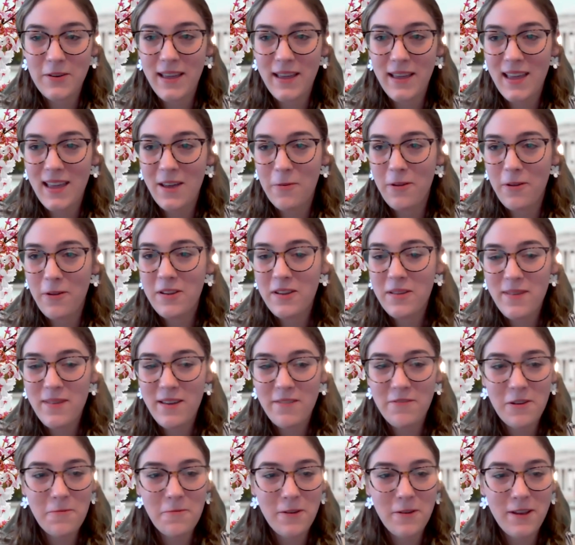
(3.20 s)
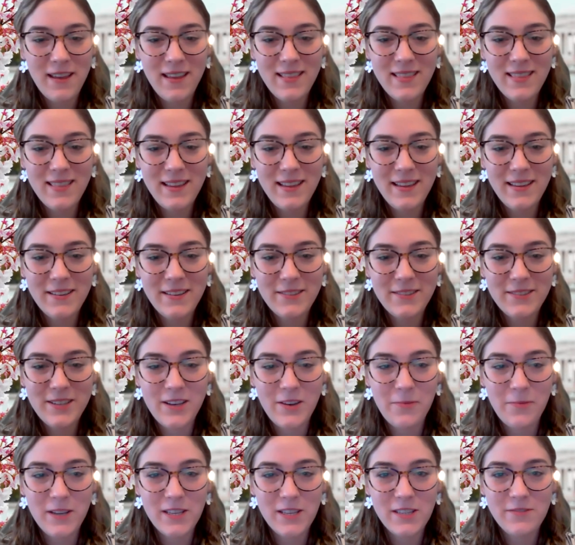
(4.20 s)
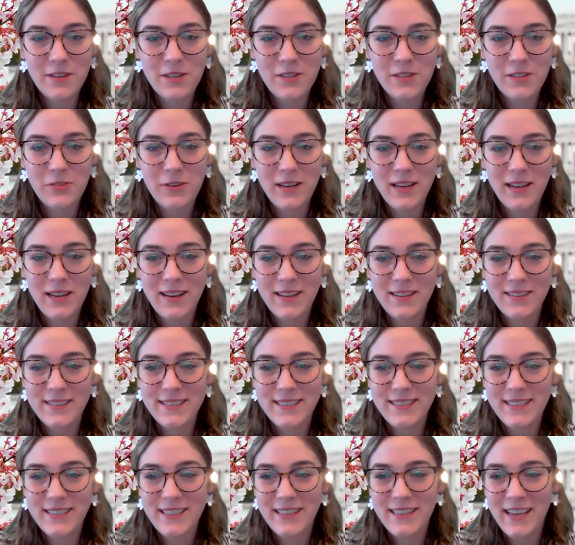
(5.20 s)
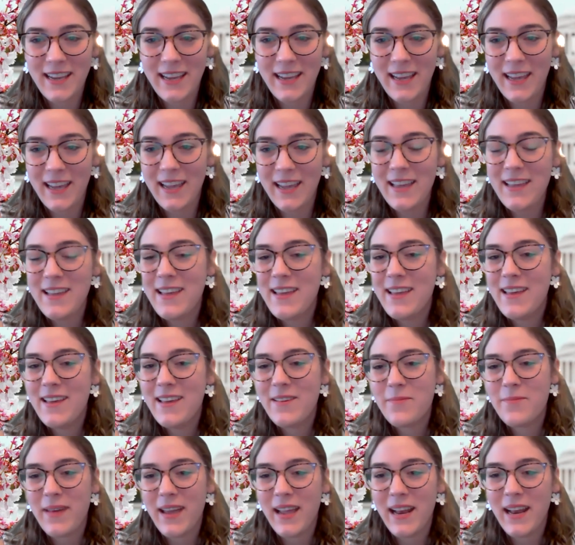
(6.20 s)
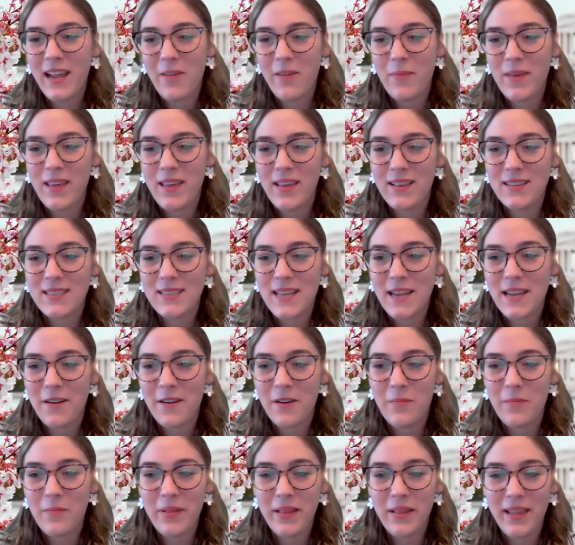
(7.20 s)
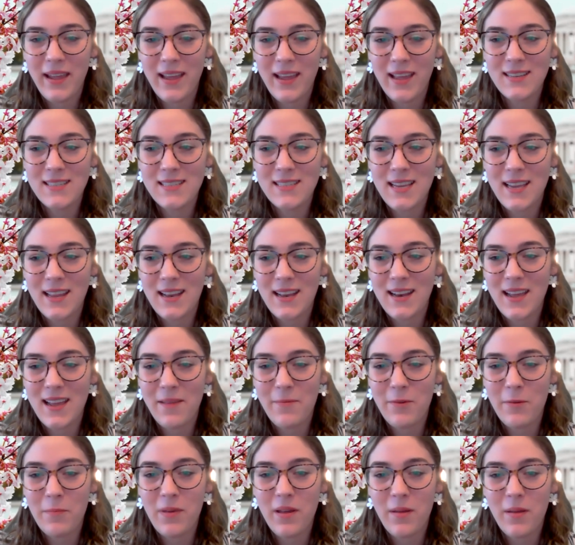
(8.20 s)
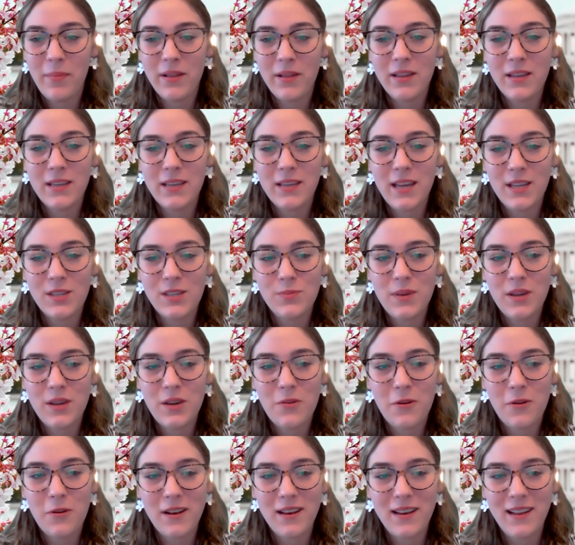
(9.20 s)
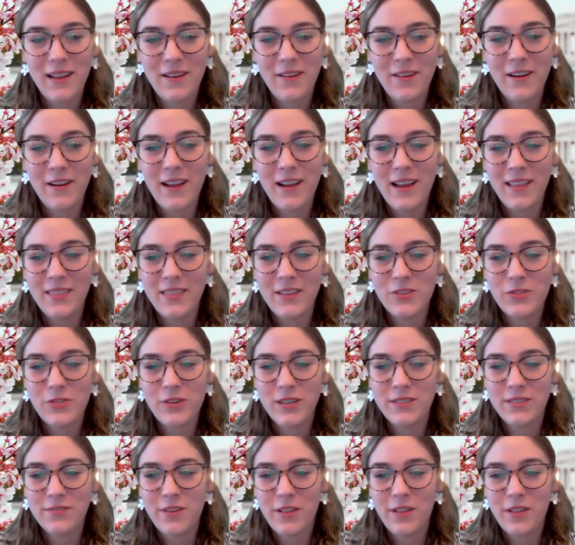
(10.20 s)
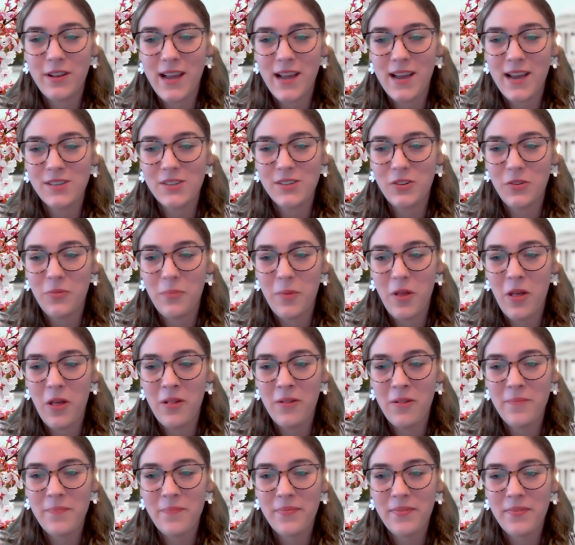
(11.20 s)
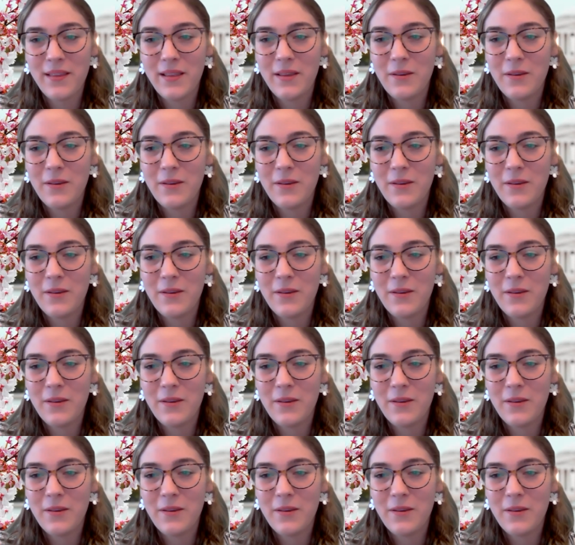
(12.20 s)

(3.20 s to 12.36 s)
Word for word: Okay, welcome everyone. Thank you so much for joining us today. My name is Erin Plant, and I'm a public engagement coordinator at the Trust for the National Mall.